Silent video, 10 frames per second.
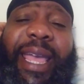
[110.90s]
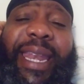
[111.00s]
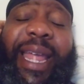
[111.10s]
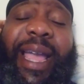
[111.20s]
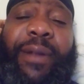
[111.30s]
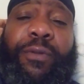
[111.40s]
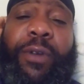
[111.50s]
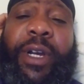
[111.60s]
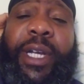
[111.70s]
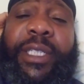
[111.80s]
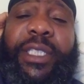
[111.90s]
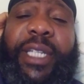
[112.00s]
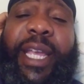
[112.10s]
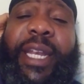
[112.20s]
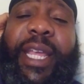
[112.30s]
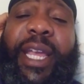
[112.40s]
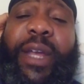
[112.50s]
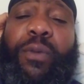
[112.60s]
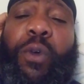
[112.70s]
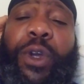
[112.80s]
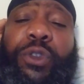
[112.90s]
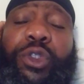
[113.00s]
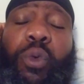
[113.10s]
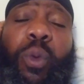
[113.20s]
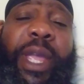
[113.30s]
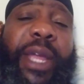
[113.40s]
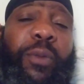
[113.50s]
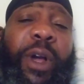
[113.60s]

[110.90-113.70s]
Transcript: 9 runs and the Royals to win.